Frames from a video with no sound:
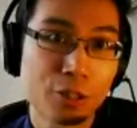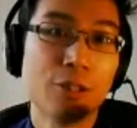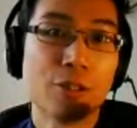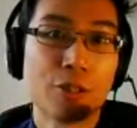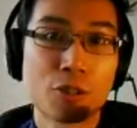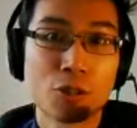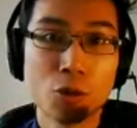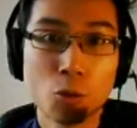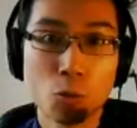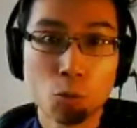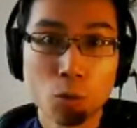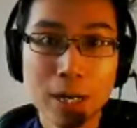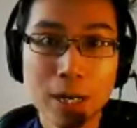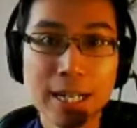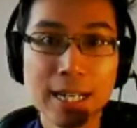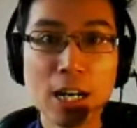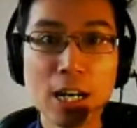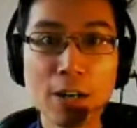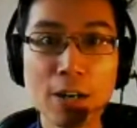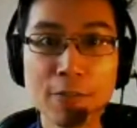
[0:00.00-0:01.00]
So right
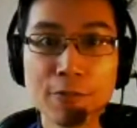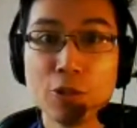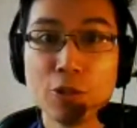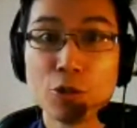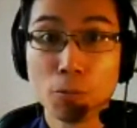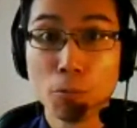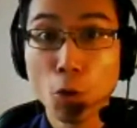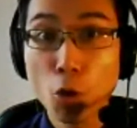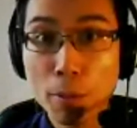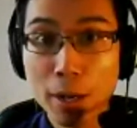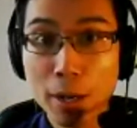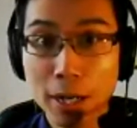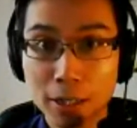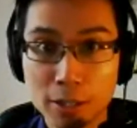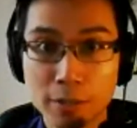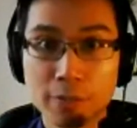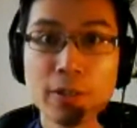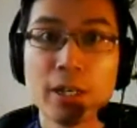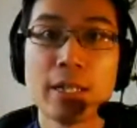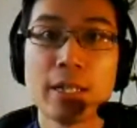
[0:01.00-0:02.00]
now, if you use your mobile
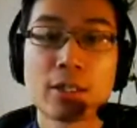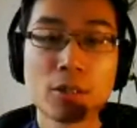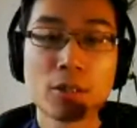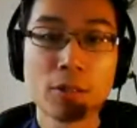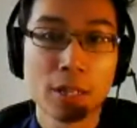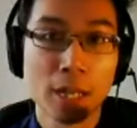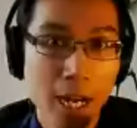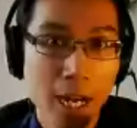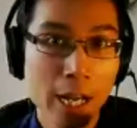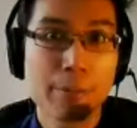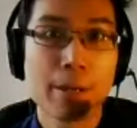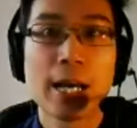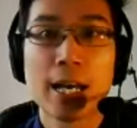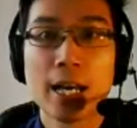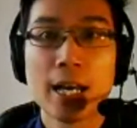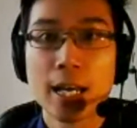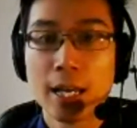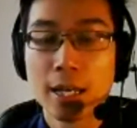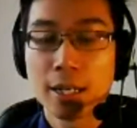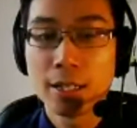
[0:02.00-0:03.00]
device on the
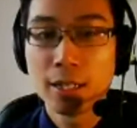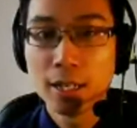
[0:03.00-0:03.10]
iPad,